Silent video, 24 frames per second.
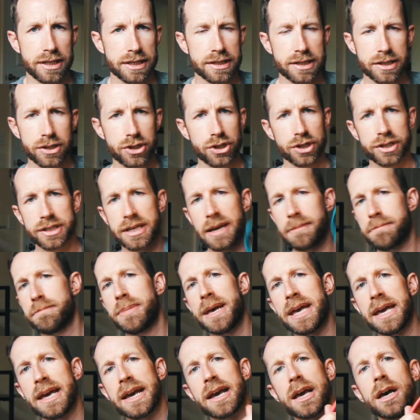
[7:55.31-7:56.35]
This is just a
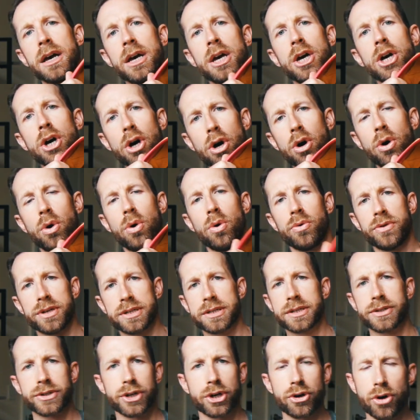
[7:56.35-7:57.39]
big hole.
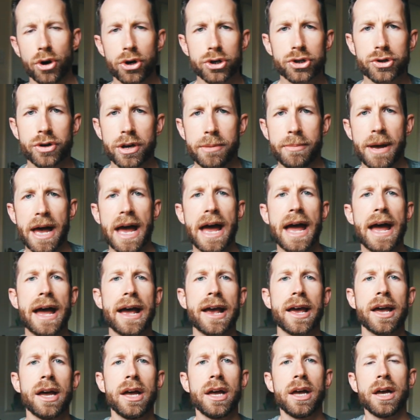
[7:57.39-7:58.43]
This is a grocery
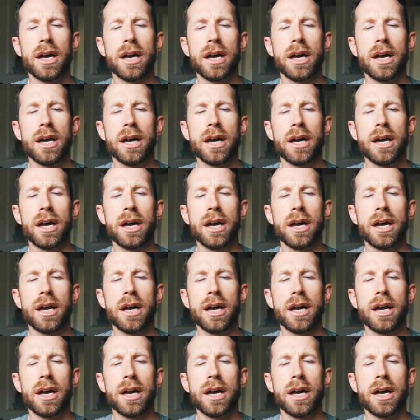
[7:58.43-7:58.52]
bag